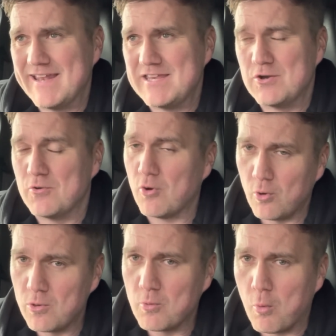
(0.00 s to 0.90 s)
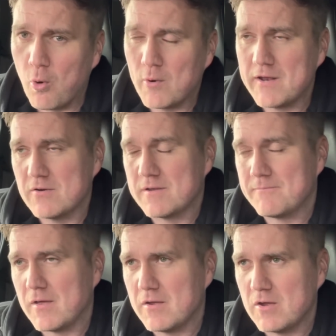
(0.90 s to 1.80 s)
And, all the warning,
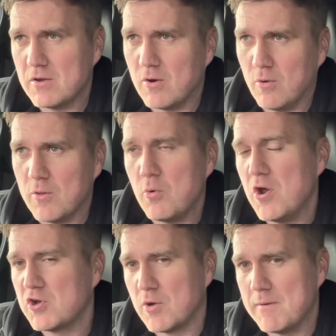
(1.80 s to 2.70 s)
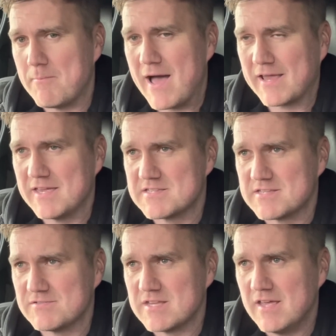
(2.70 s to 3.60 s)
all the word coming back is
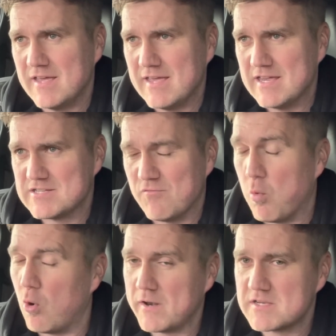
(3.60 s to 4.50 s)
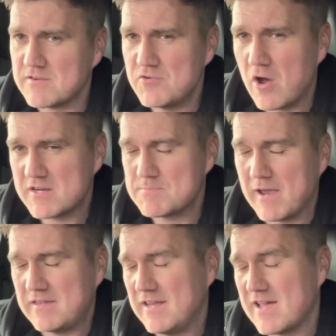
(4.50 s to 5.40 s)
of warnings of not
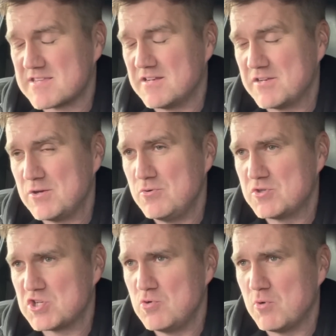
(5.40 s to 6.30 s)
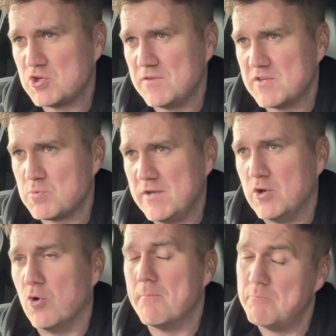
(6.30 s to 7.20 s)
expecting Newcastle to do too much in this
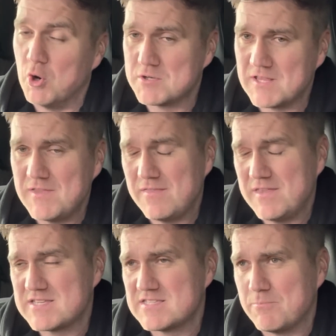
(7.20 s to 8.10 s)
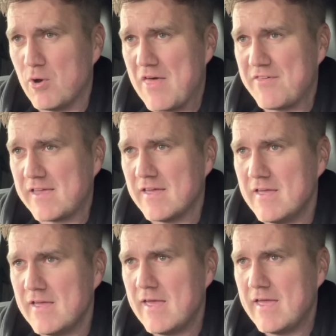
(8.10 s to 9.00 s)
window. But, and this is the but, I think,
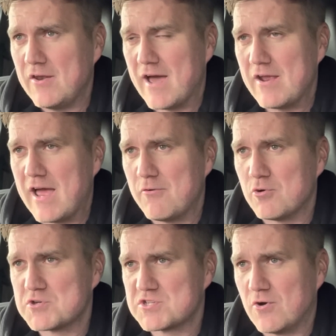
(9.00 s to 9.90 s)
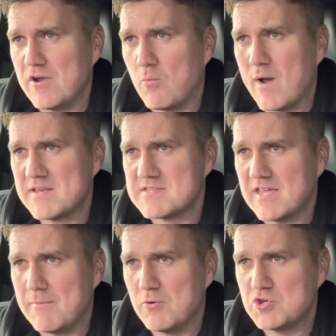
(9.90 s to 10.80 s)
I wrote a story on
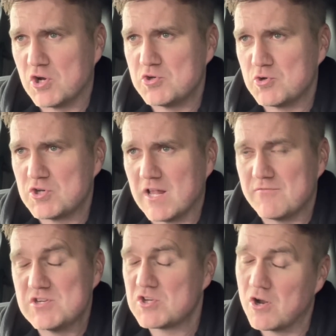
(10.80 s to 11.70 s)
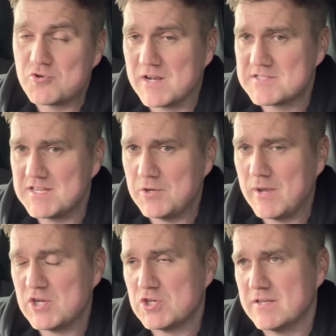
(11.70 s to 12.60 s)
Wednesday about John Joe Shelby's contract
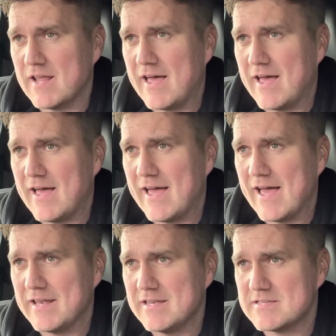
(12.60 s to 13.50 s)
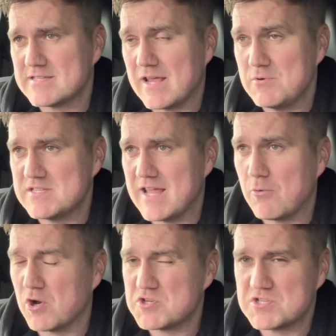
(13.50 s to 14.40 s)
situation and how he's now
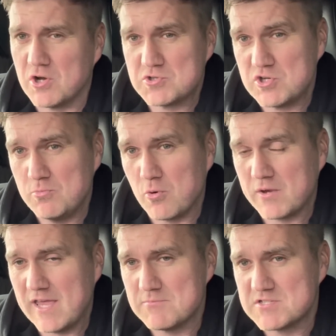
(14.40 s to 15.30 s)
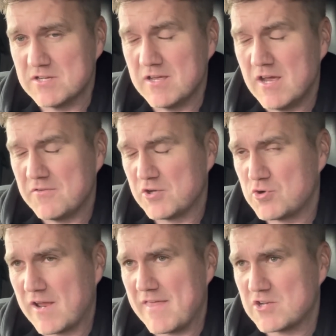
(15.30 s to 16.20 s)
got to start 2 more games to
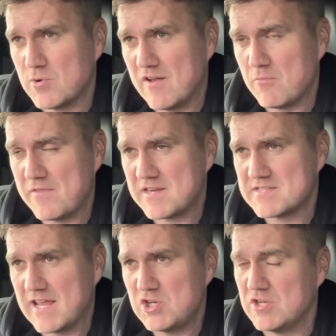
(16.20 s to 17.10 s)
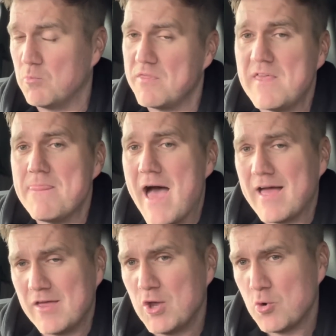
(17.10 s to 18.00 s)
trigger that 12-month extension. And within
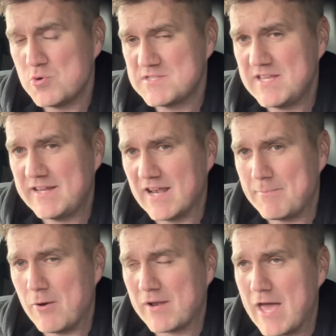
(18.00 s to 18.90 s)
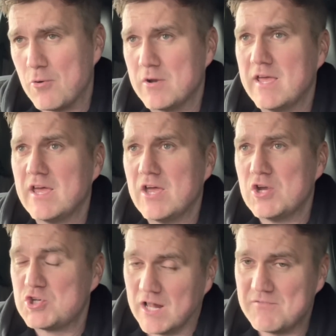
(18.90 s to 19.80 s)
that was detail about how
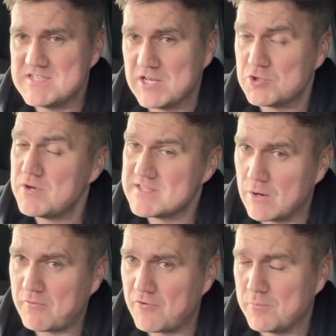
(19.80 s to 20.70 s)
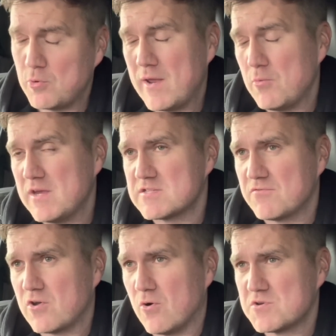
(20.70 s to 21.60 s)
Shelby's injury, he's out for up to 8 weeks,
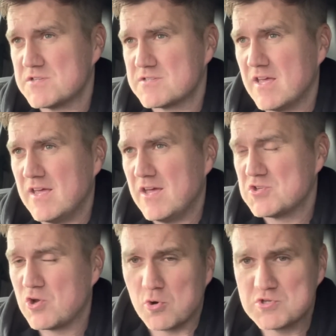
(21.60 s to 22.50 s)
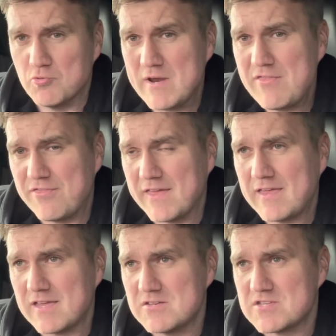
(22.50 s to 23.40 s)
of course, has caused a
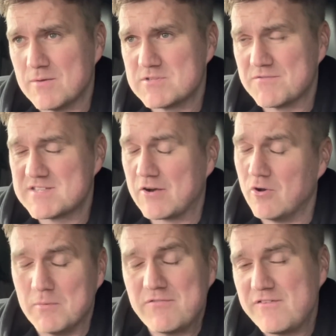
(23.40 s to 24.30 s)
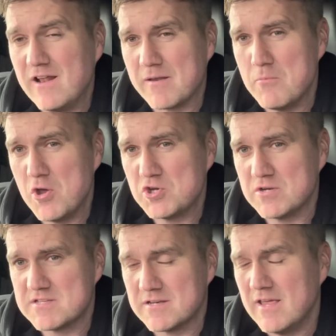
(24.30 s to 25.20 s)
rethink in terms of central midfield
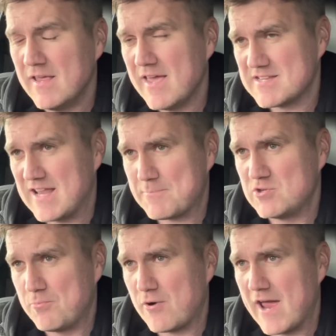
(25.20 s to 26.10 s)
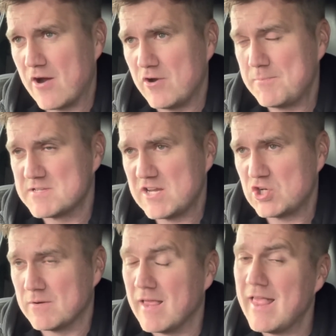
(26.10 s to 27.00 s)
emerging as an absolute priority
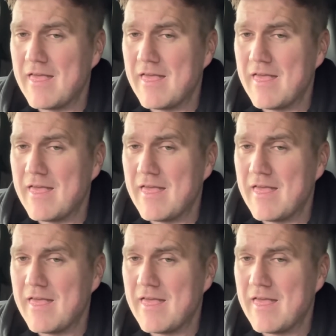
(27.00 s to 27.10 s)
position.